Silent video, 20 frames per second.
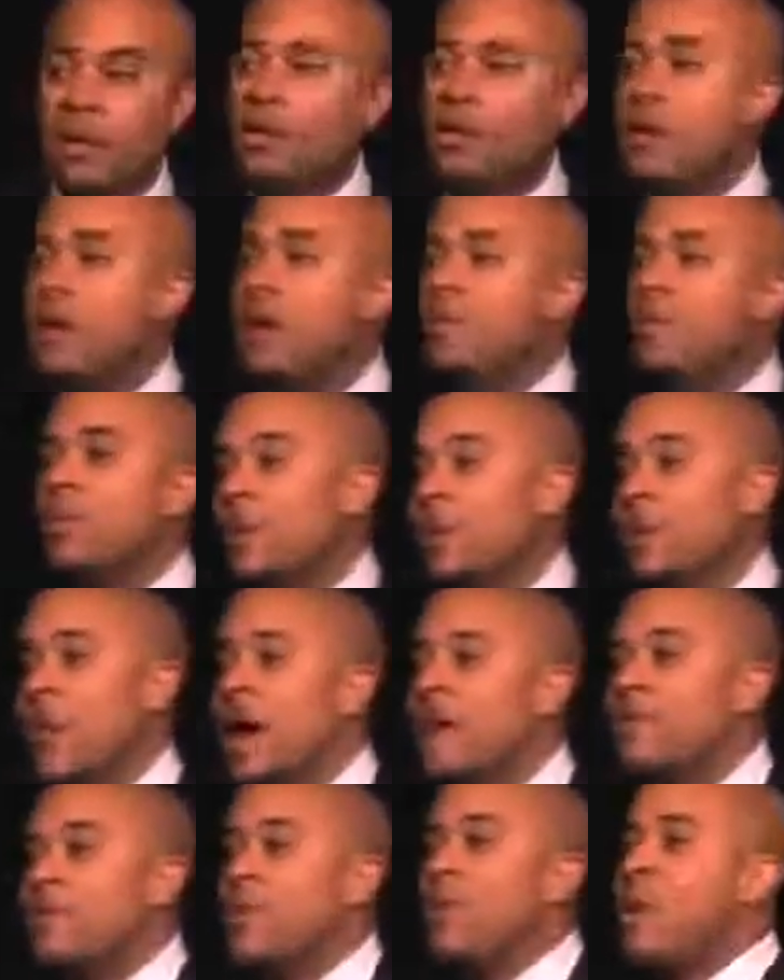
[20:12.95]
Then we're going to
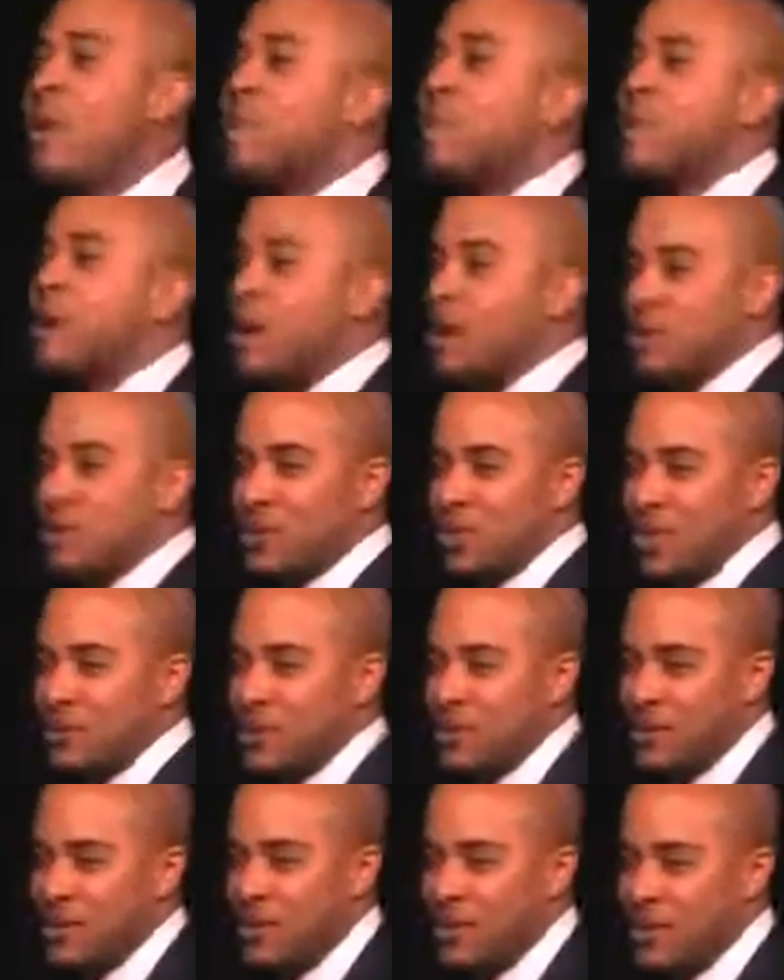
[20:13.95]
have a webinar
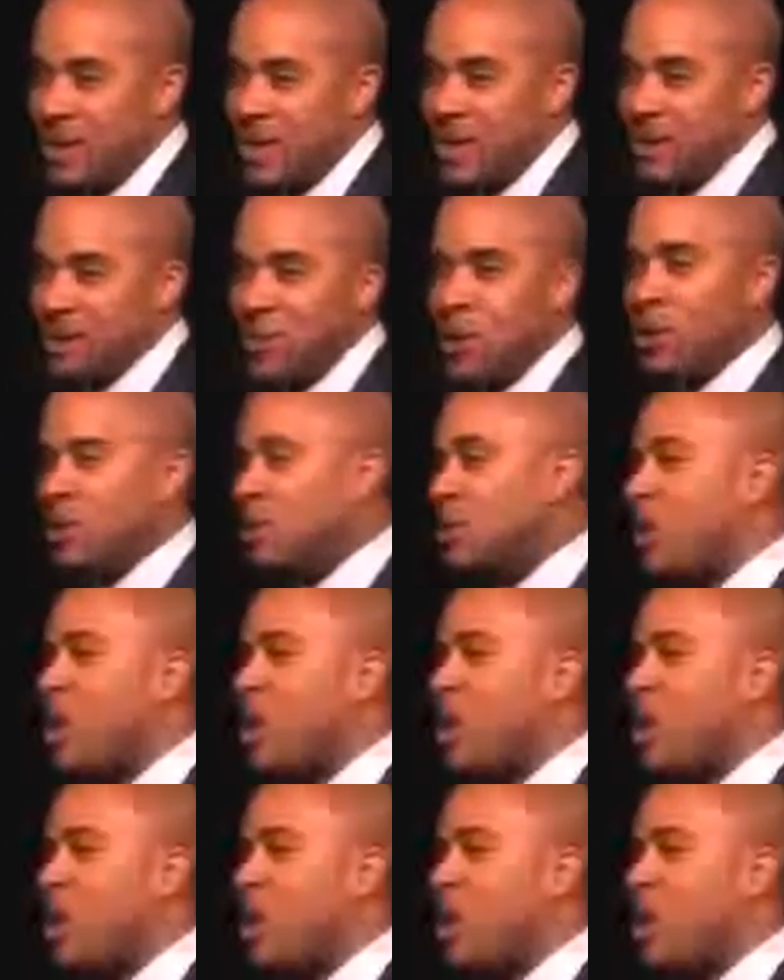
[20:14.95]
service in there as well.